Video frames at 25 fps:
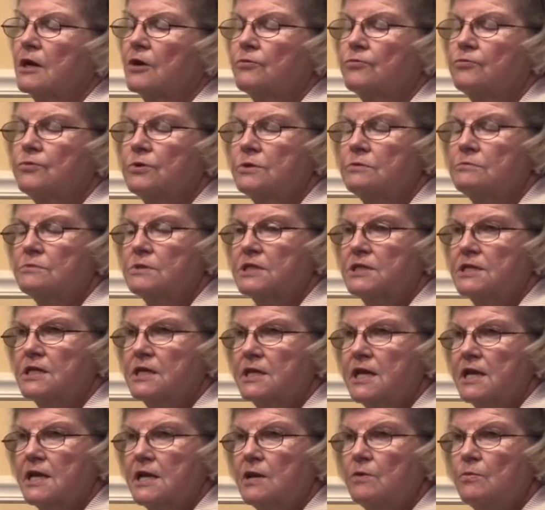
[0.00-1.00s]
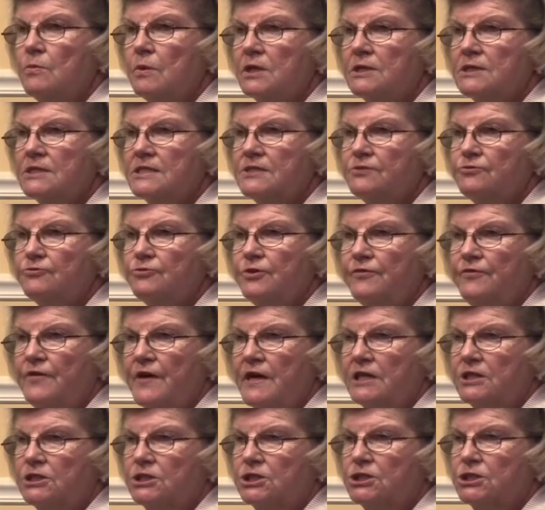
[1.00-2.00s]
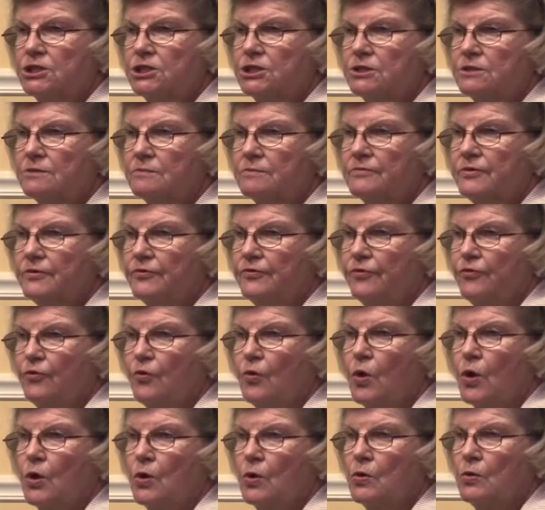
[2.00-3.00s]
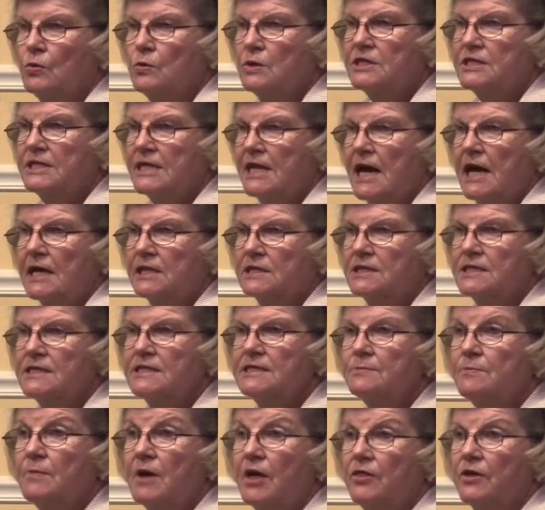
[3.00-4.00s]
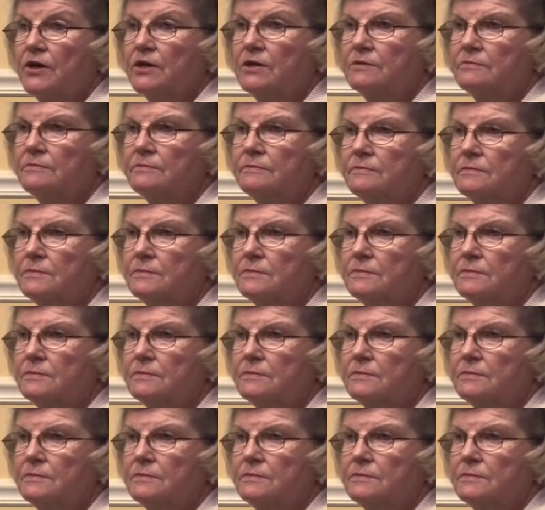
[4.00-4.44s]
route. He wants revenge for who attacked his mother.